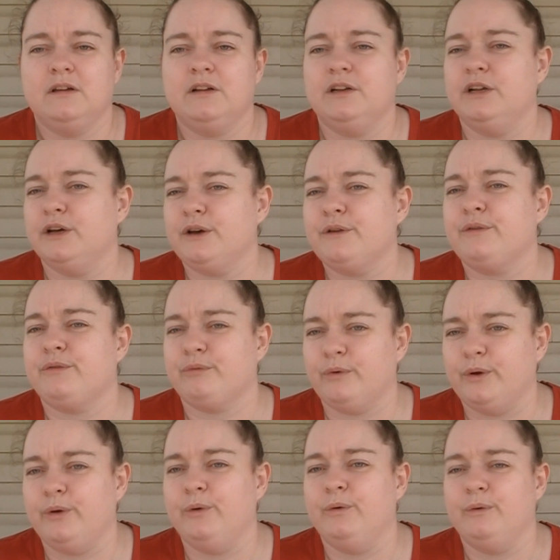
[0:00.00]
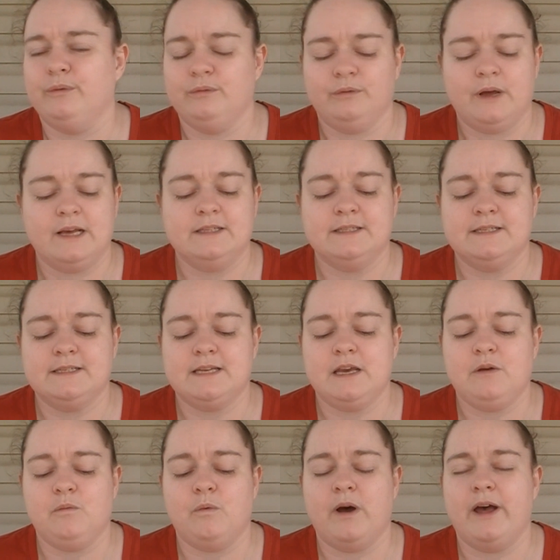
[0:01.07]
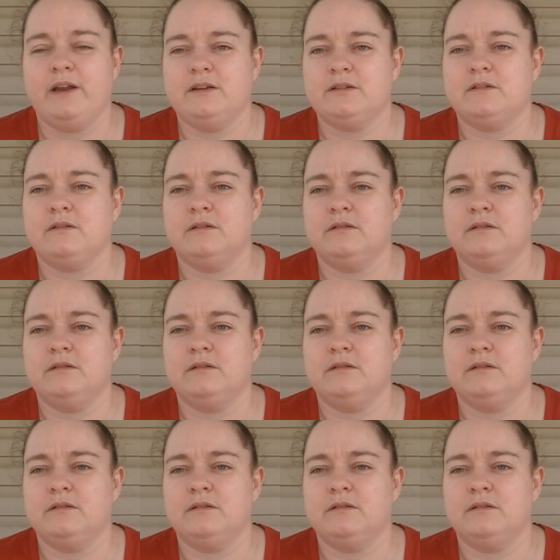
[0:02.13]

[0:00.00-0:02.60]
look through and see what